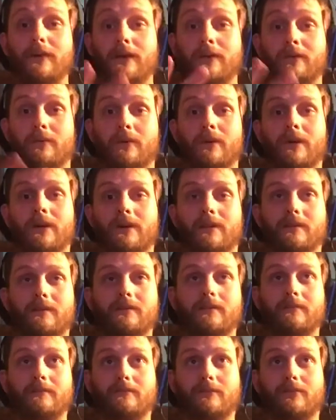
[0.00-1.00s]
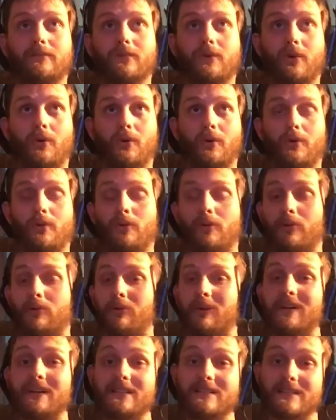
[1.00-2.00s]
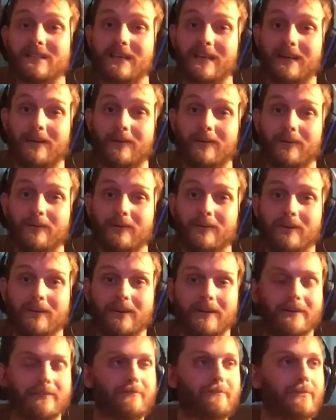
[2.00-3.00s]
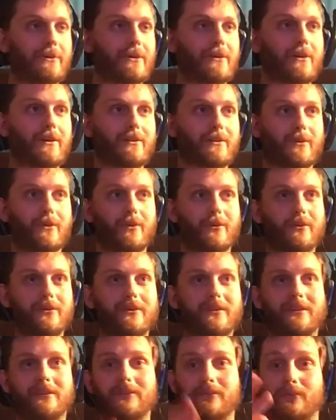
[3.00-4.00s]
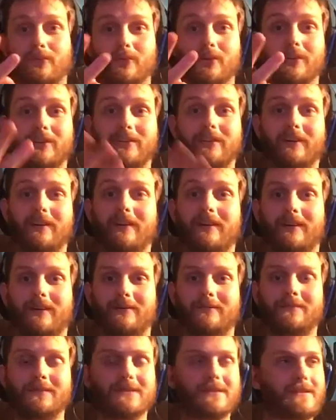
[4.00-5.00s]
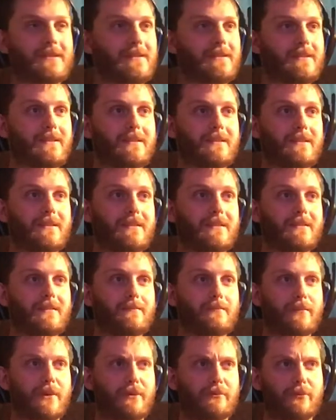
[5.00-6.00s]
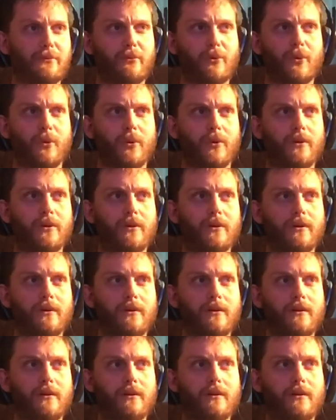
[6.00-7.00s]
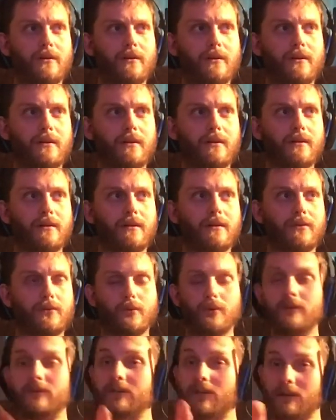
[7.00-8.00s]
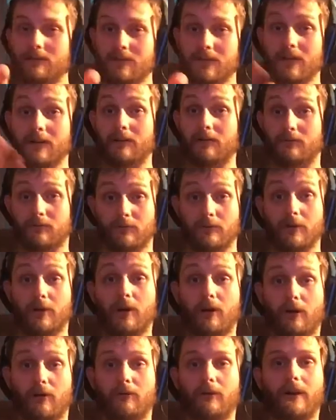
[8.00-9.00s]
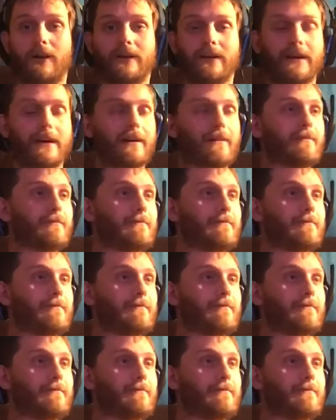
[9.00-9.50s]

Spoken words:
to wait 2 or 3 weeks now. I've been on quarantine 3 times, maybe more. 3 times I can recall right now.